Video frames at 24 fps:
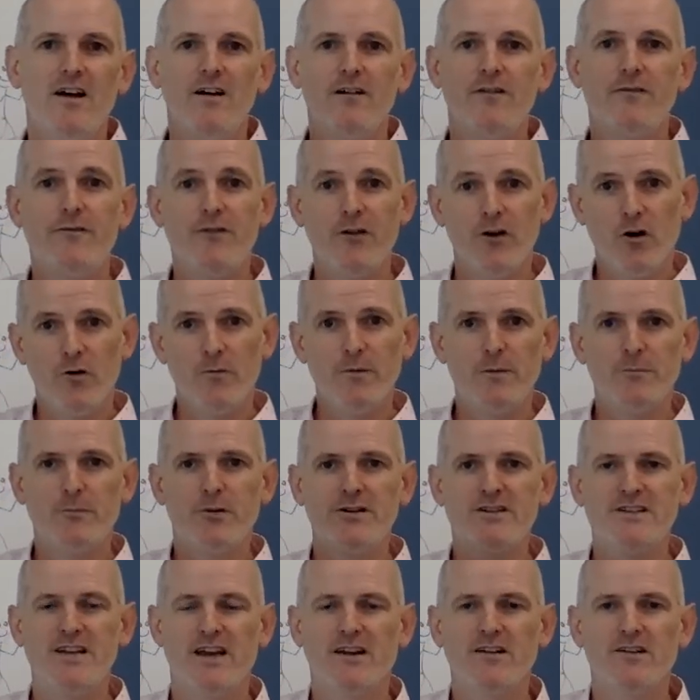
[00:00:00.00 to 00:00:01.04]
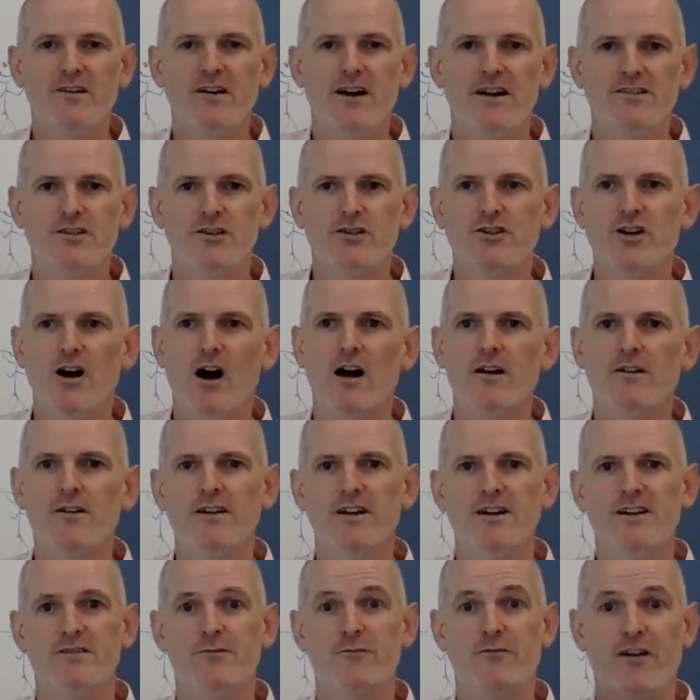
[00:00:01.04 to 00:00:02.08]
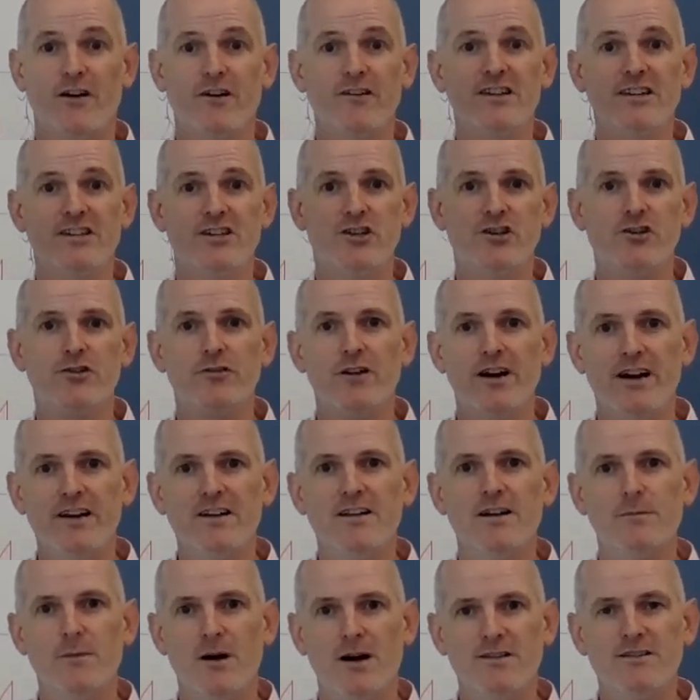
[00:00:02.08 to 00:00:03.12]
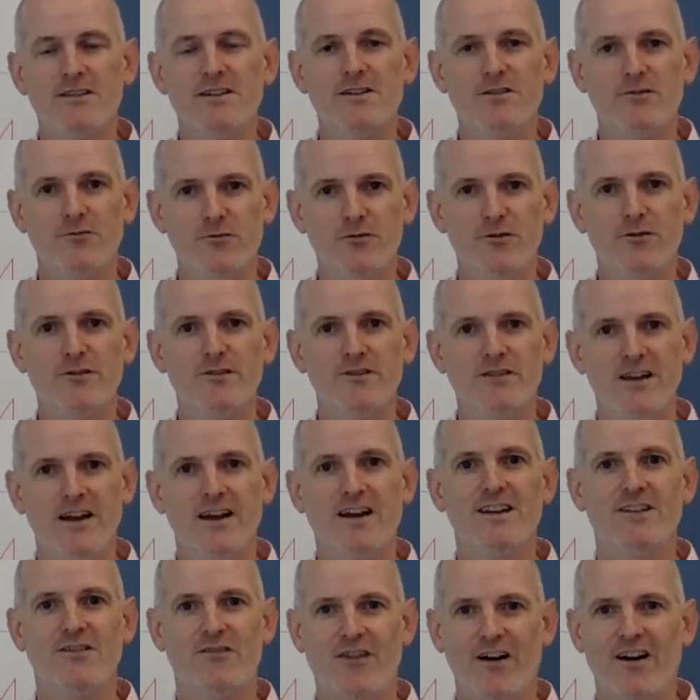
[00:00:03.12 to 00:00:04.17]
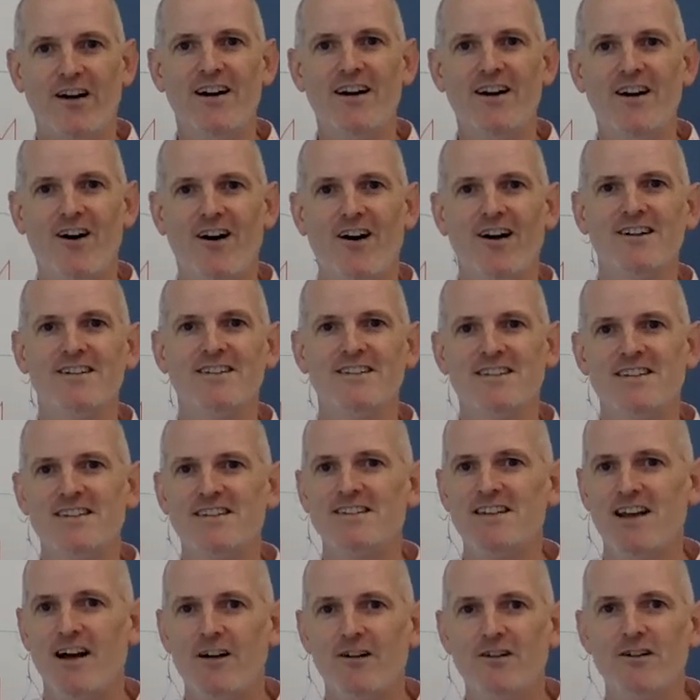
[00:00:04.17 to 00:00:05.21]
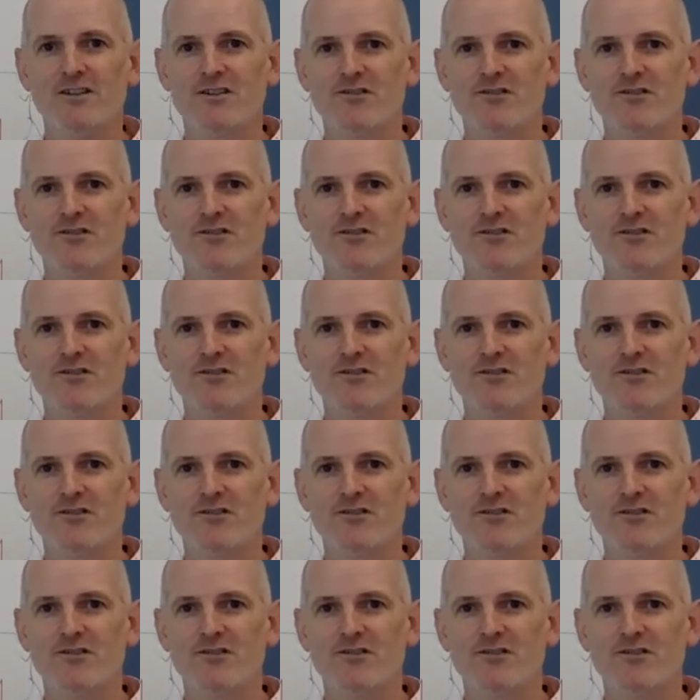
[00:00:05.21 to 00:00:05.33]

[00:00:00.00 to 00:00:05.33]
film in particular as a genre is fairly strict about these rules. Like it's very hard to sell a